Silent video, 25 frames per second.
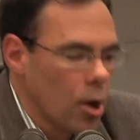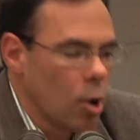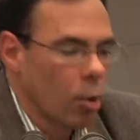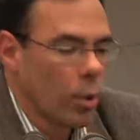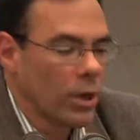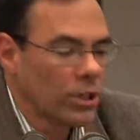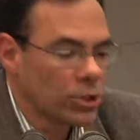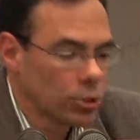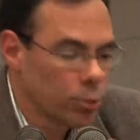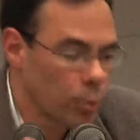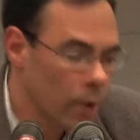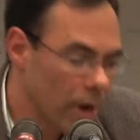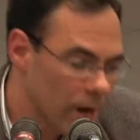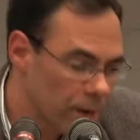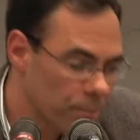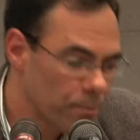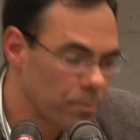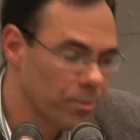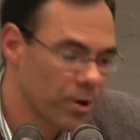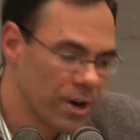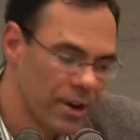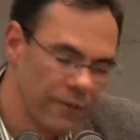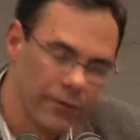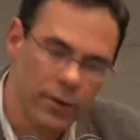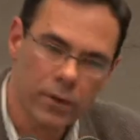which were
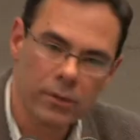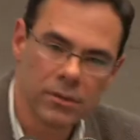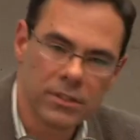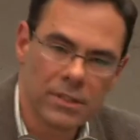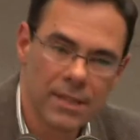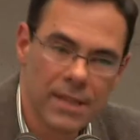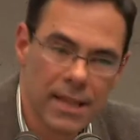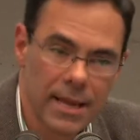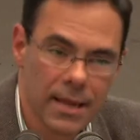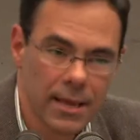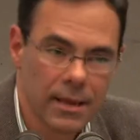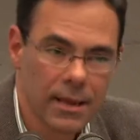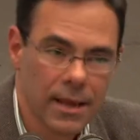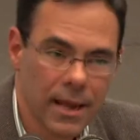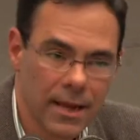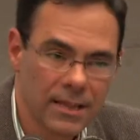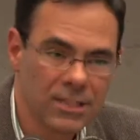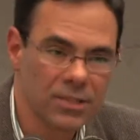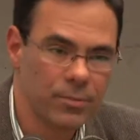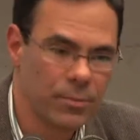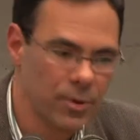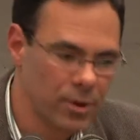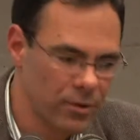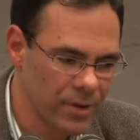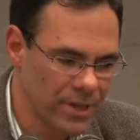previously
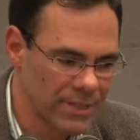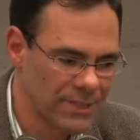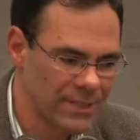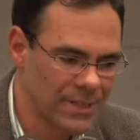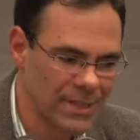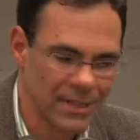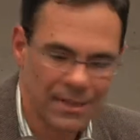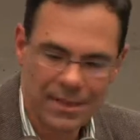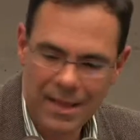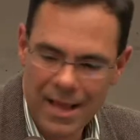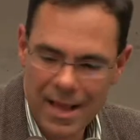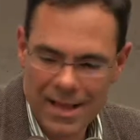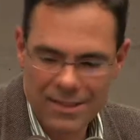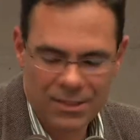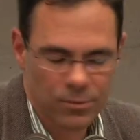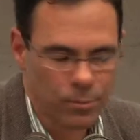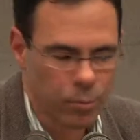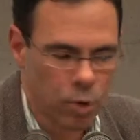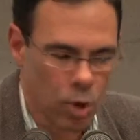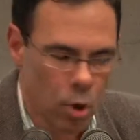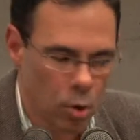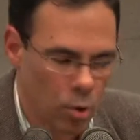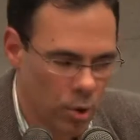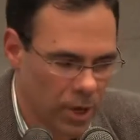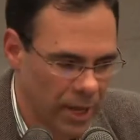experienced as
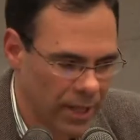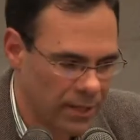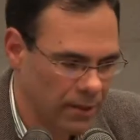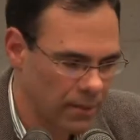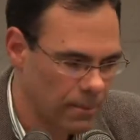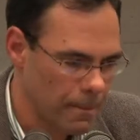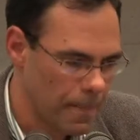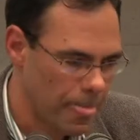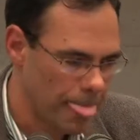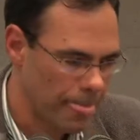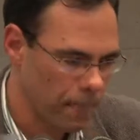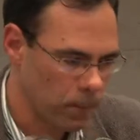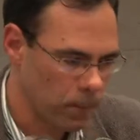broken.